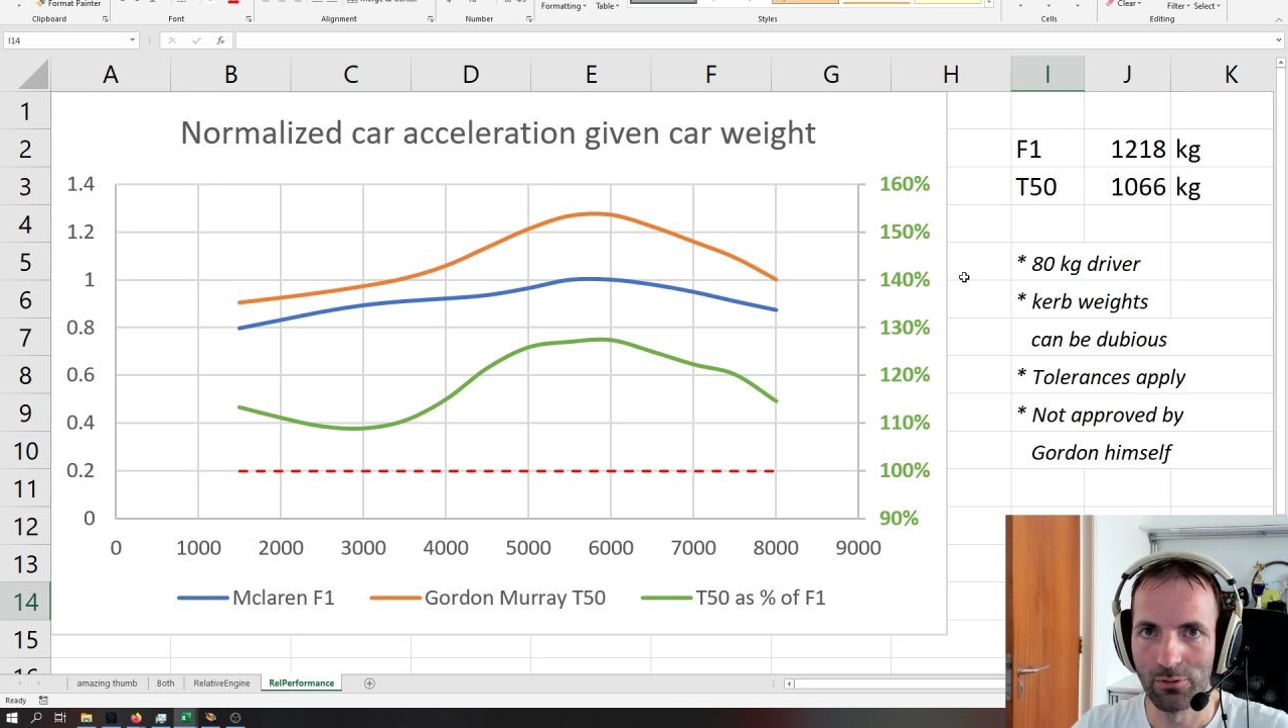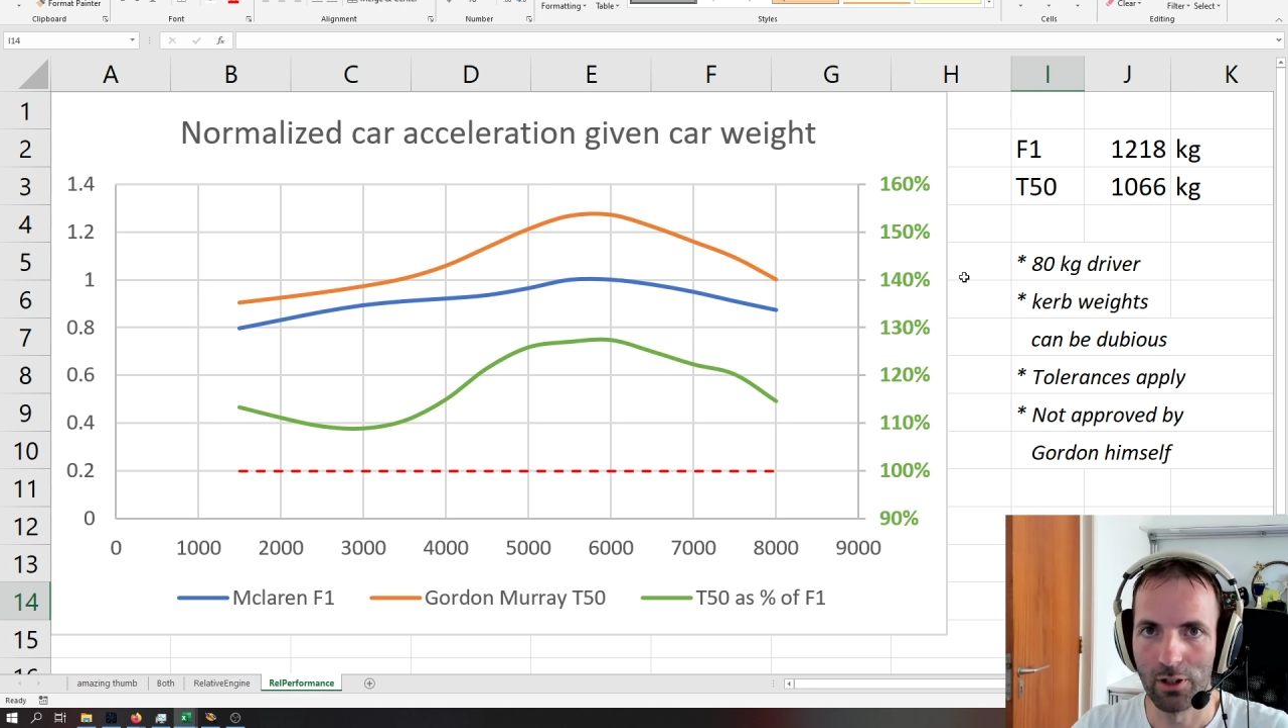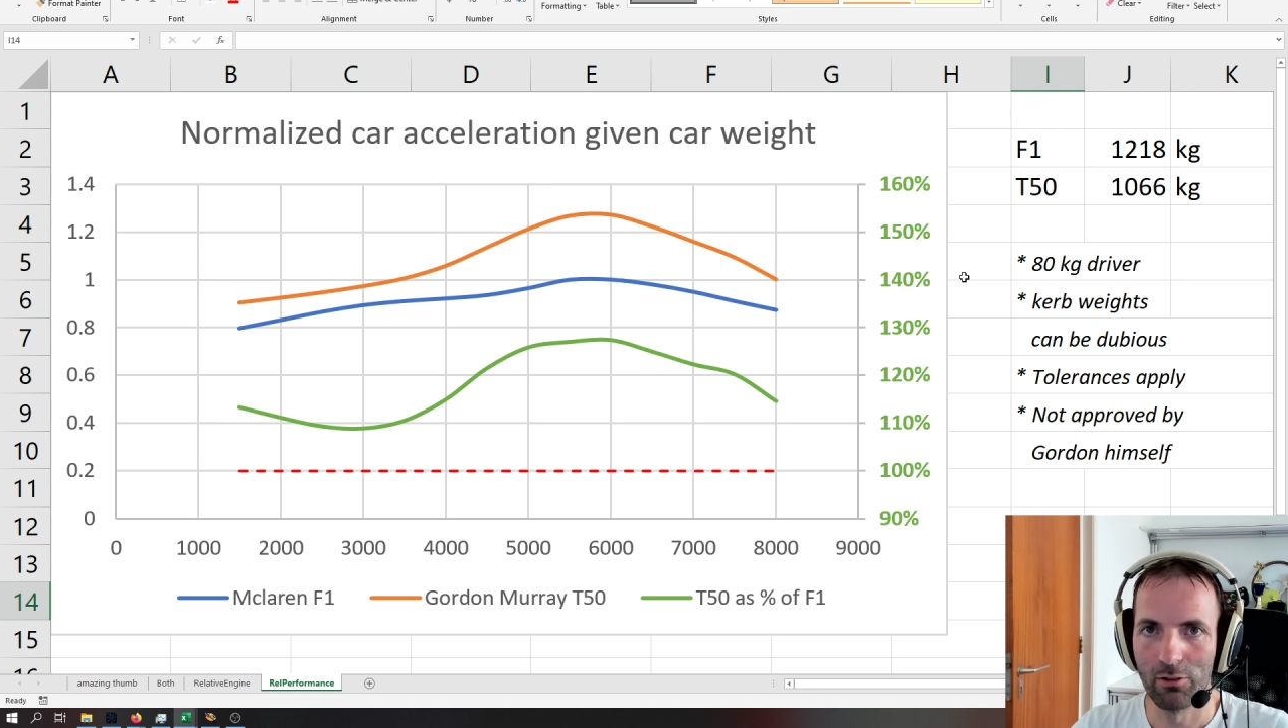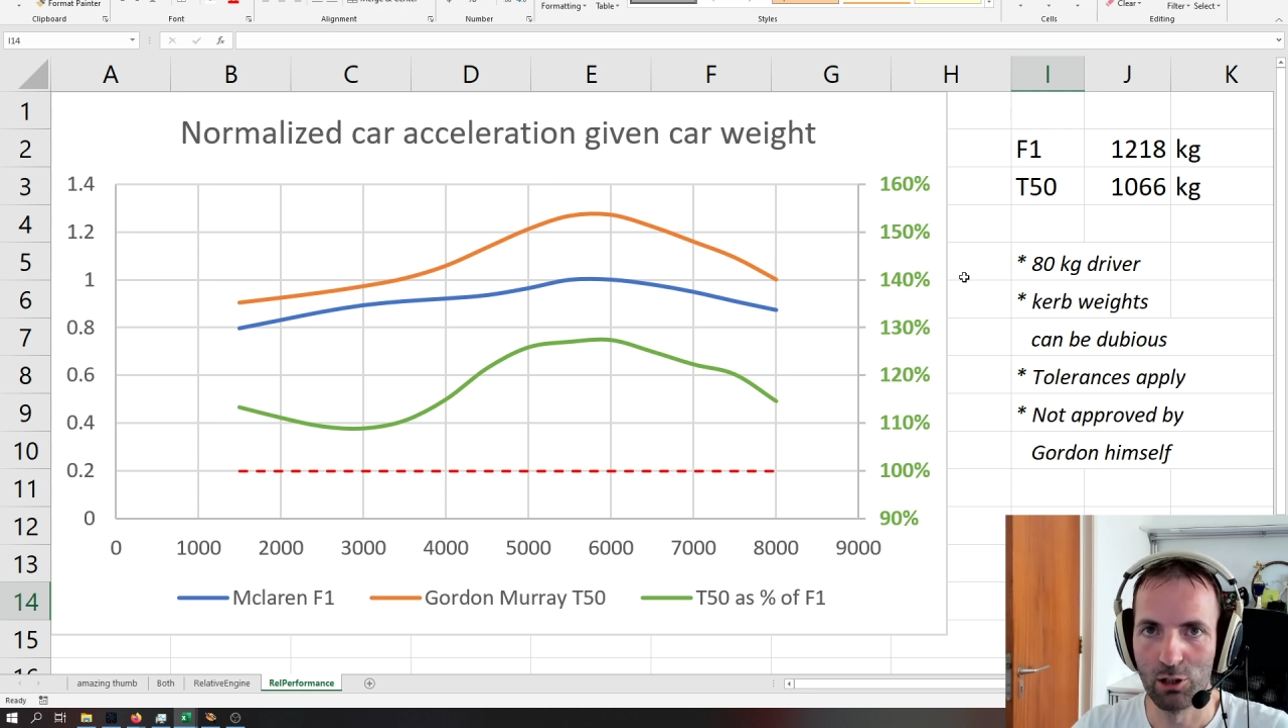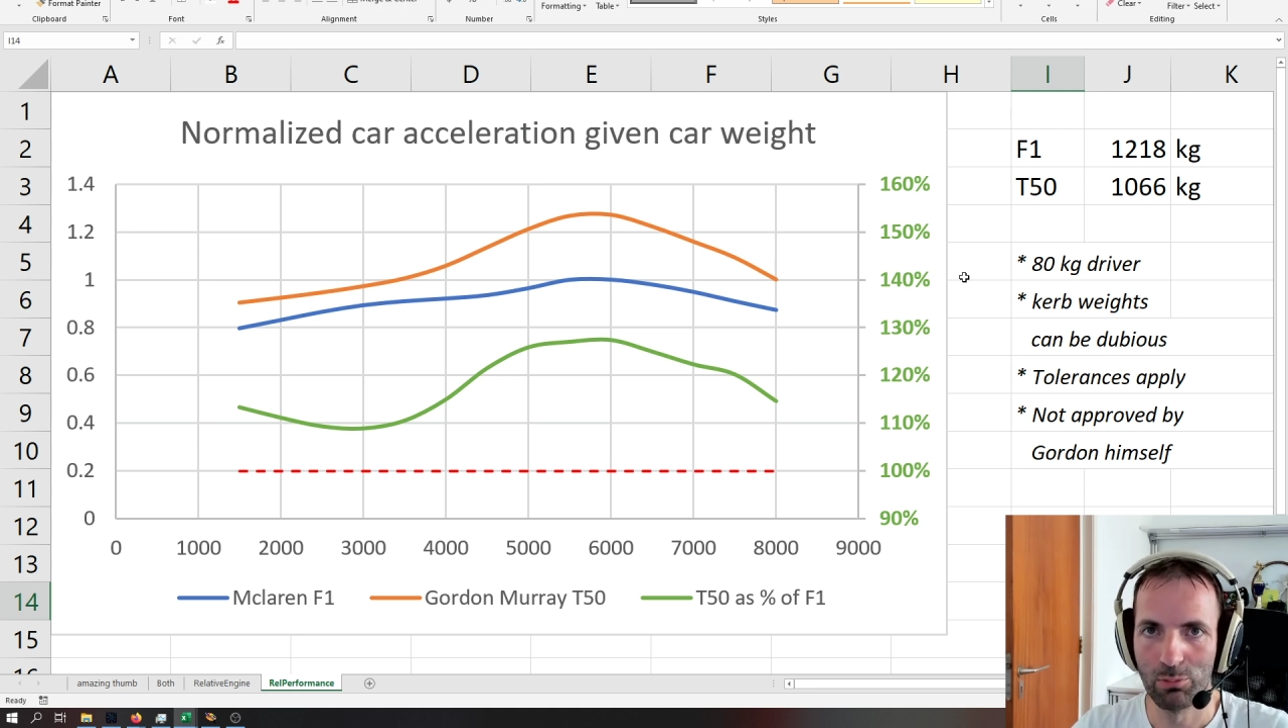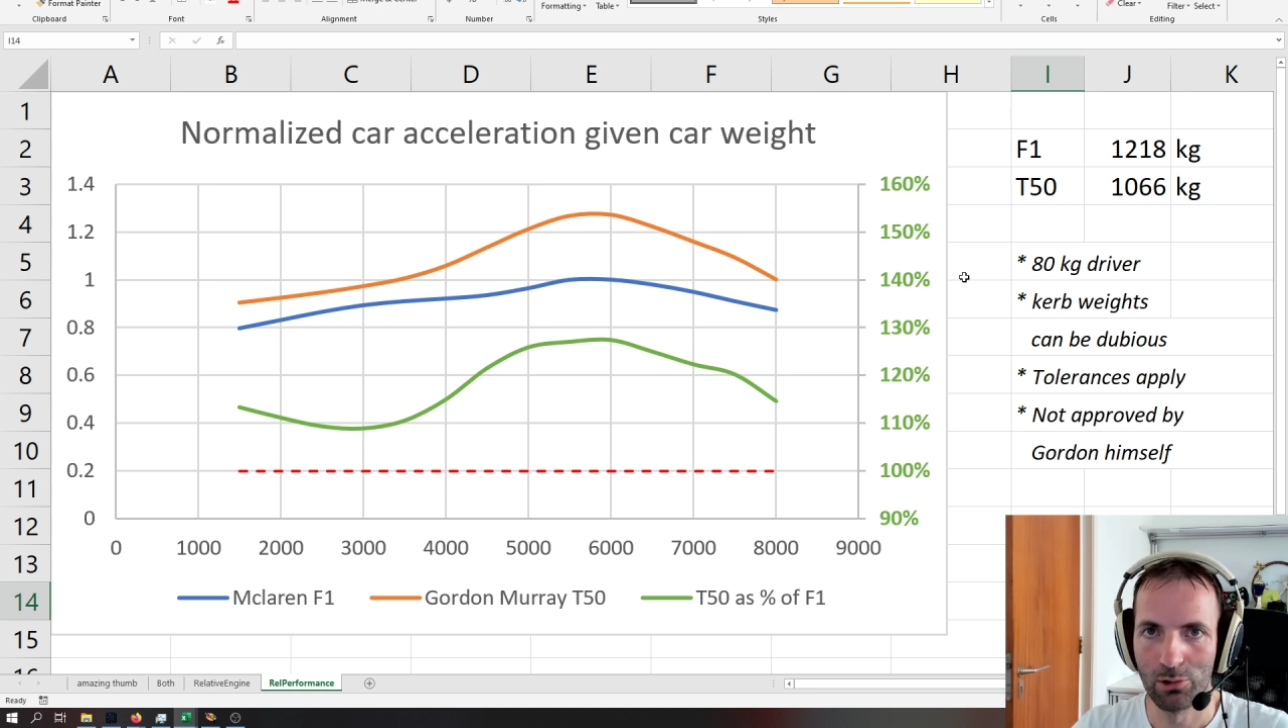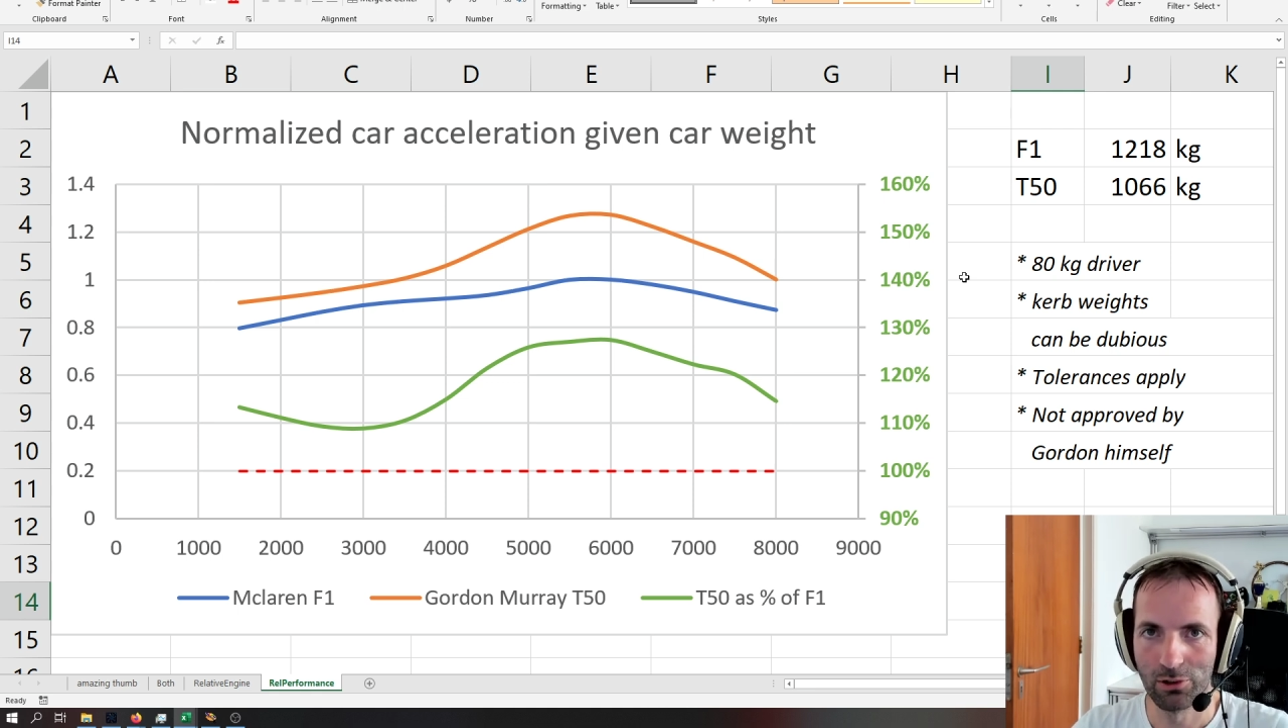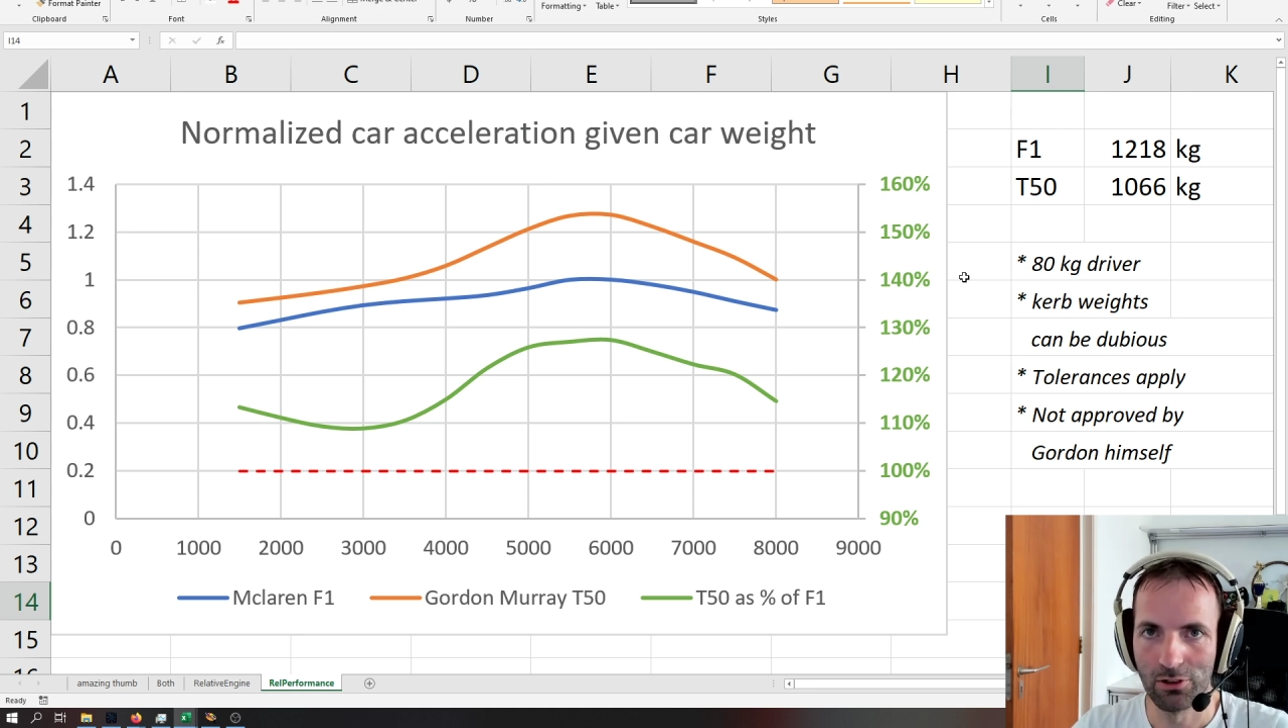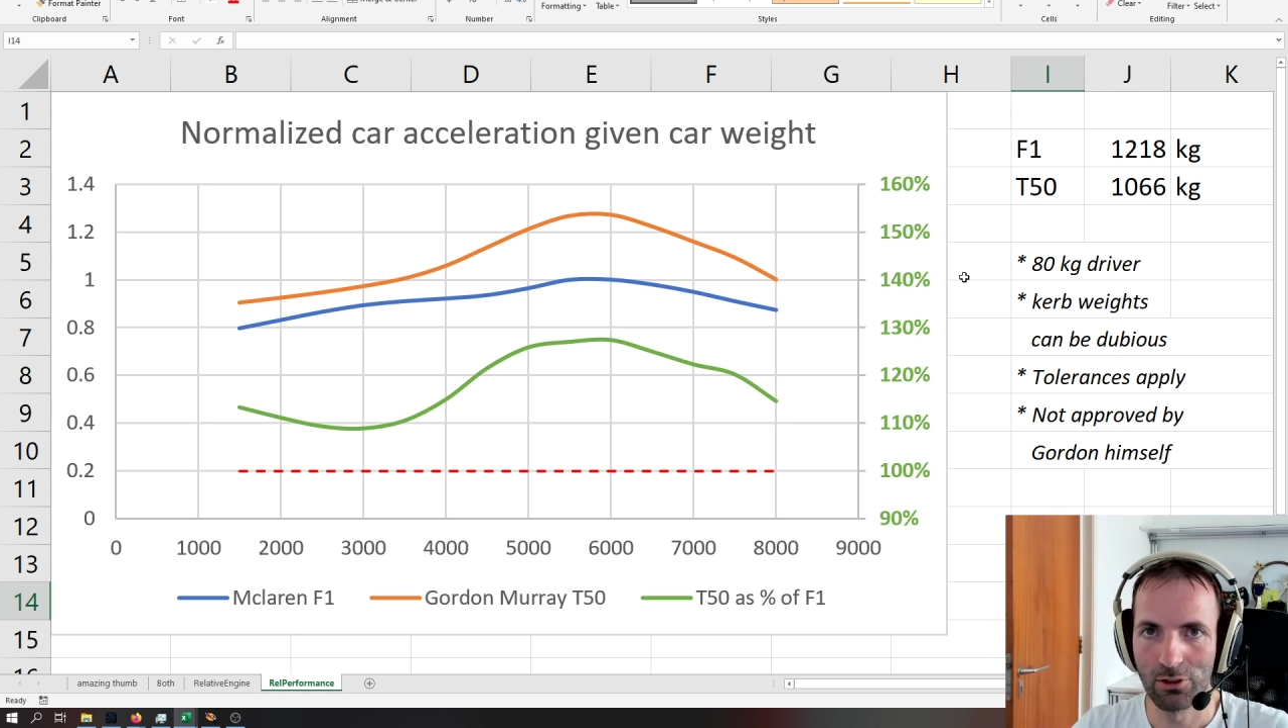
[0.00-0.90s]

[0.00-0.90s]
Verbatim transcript: very important.